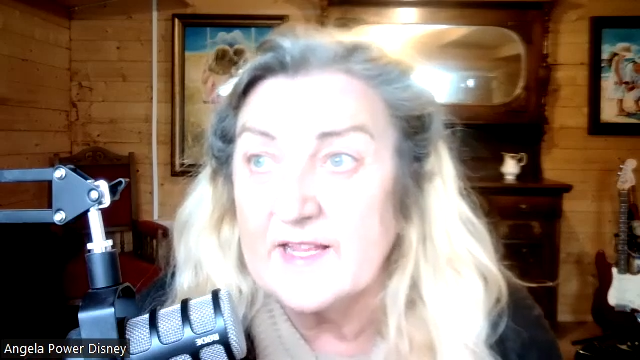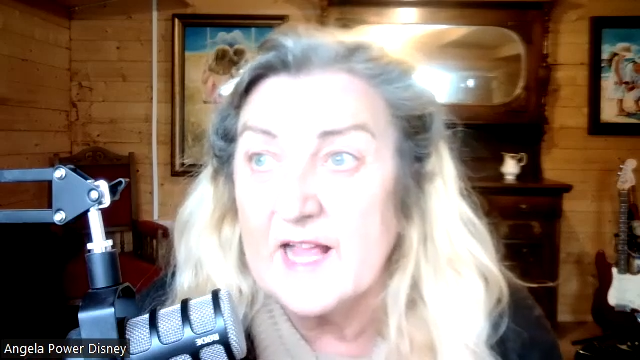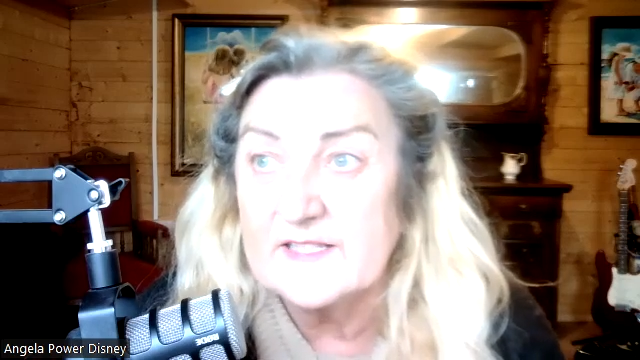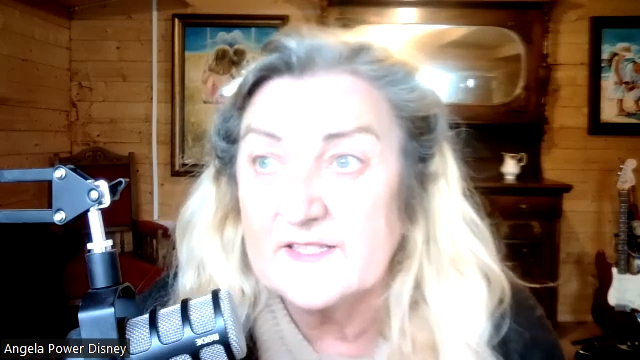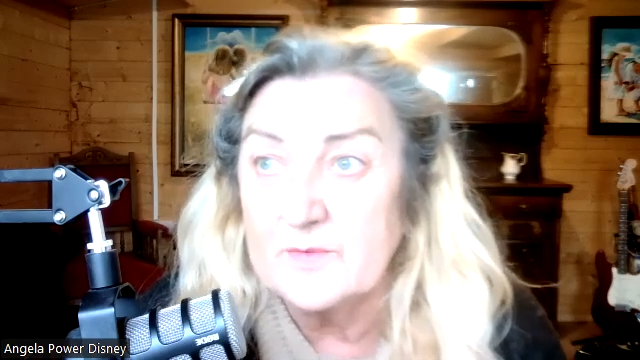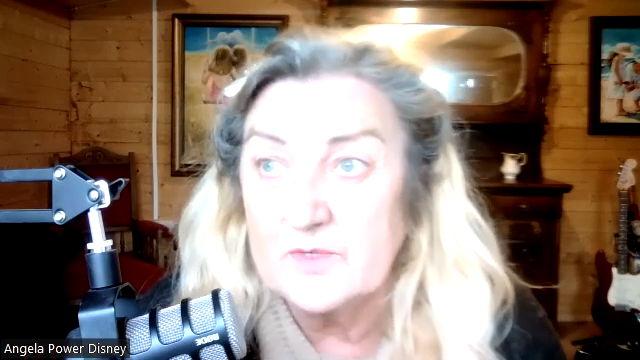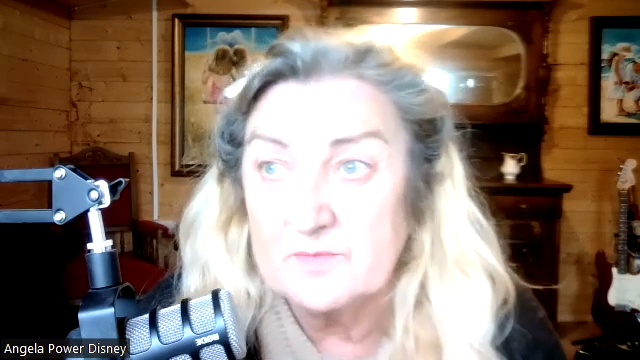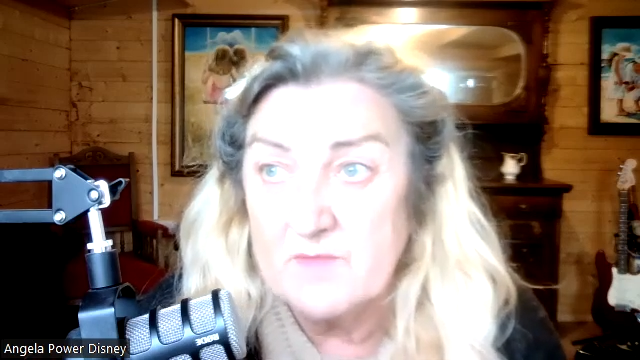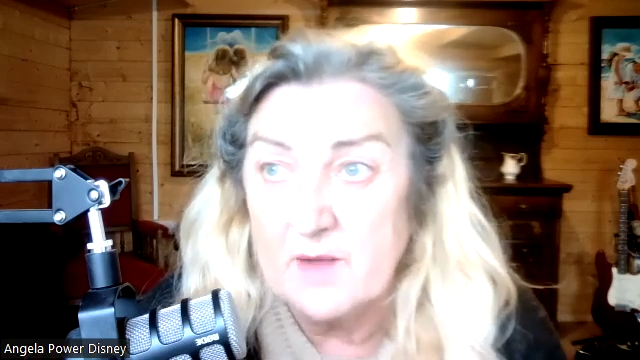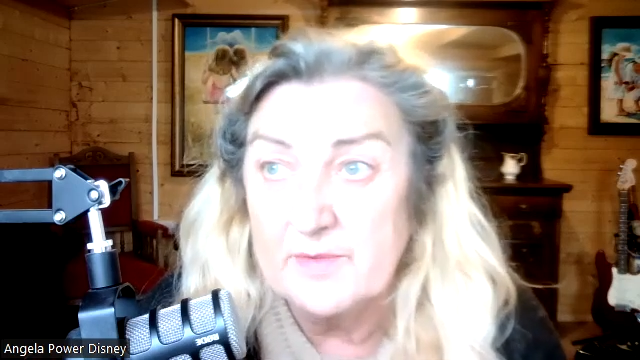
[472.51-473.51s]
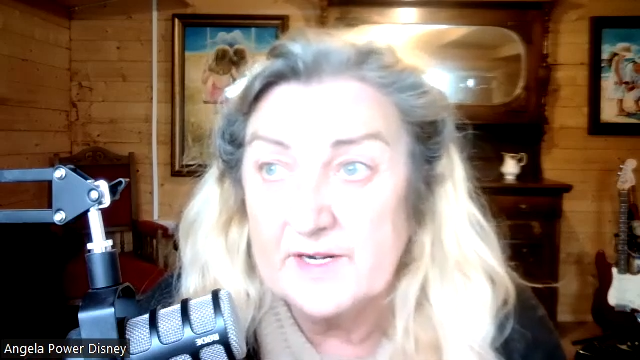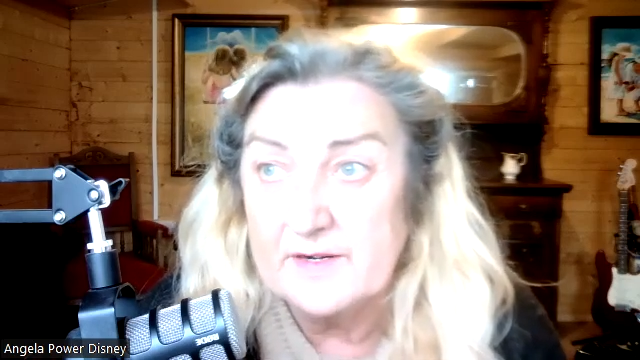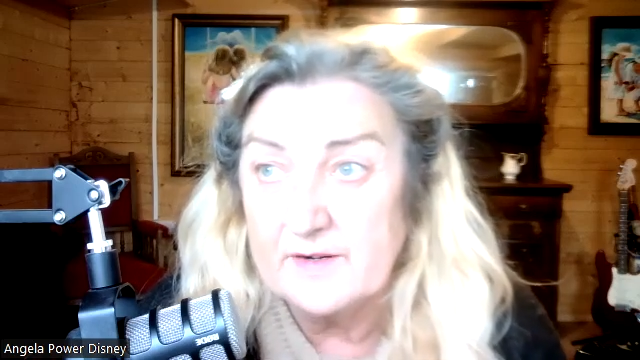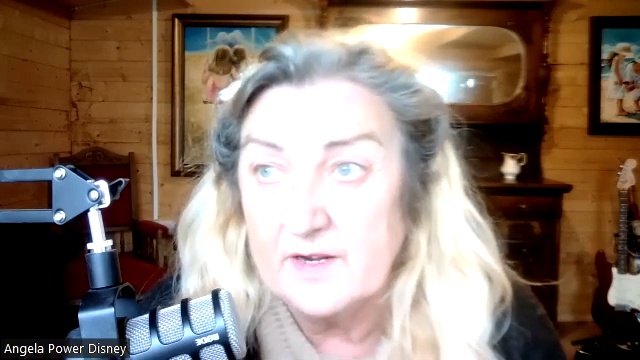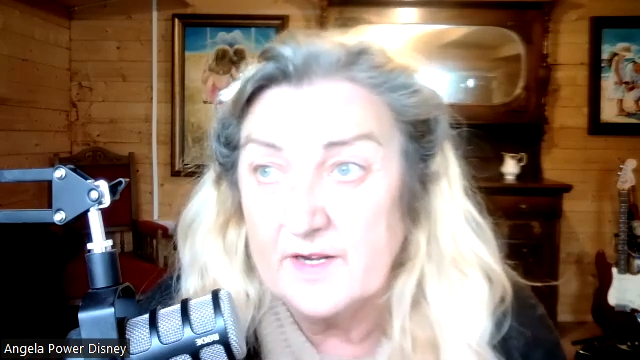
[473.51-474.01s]
yes, it was mum
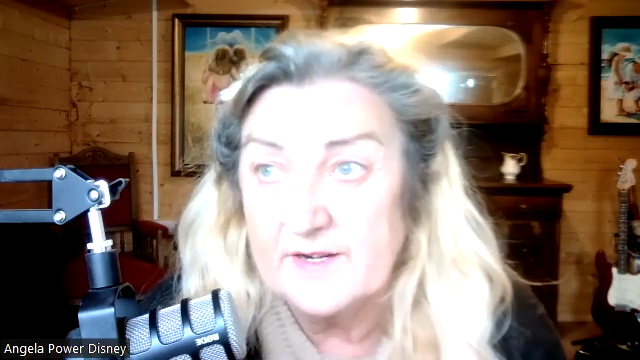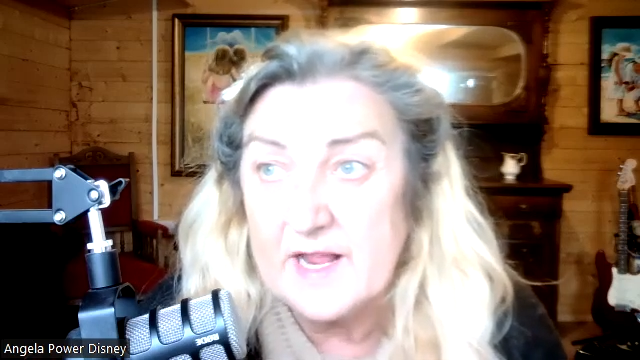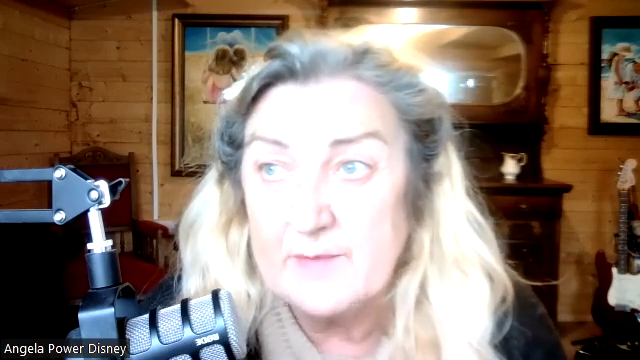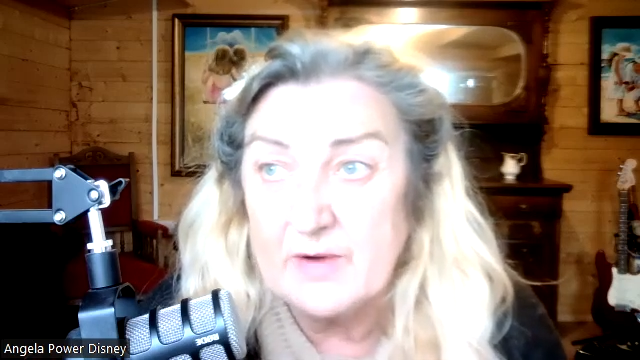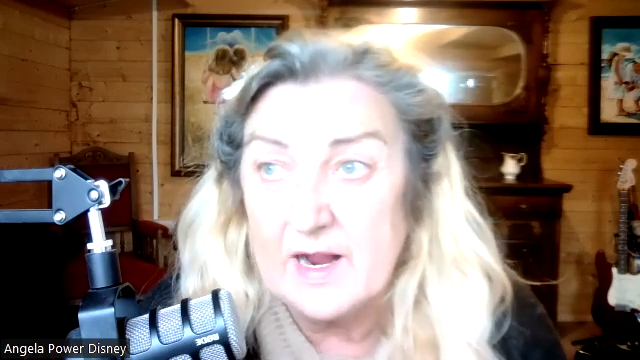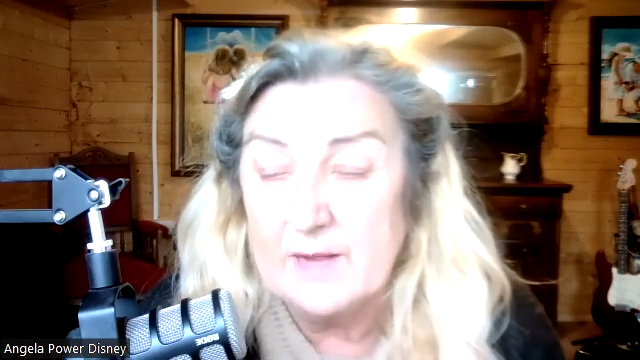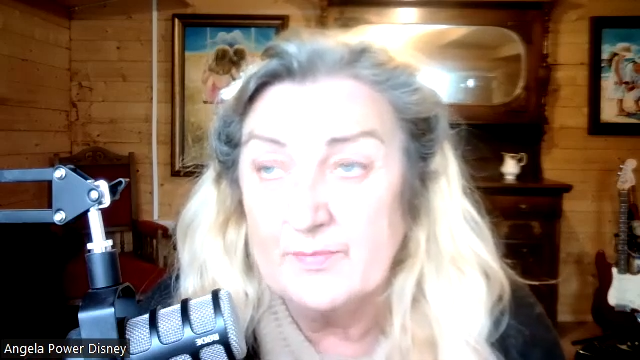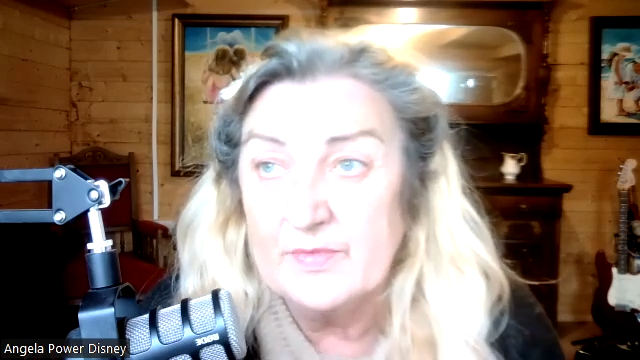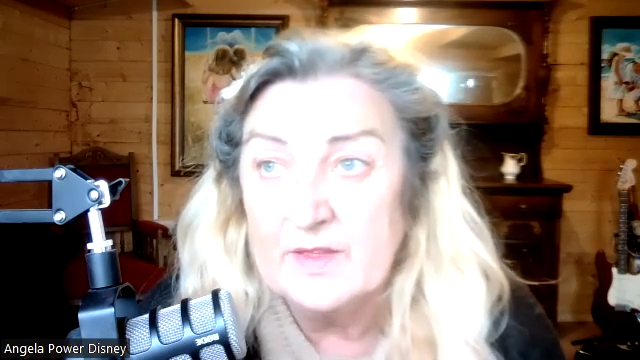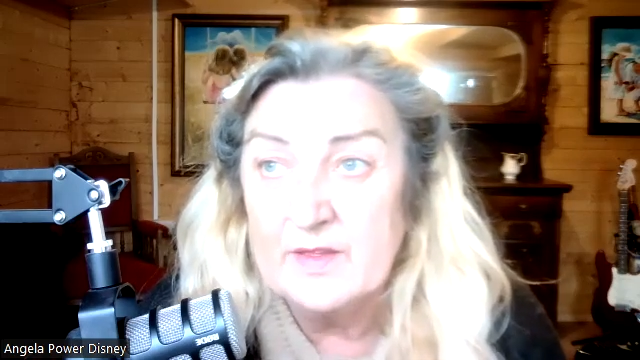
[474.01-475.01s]
and Abraham.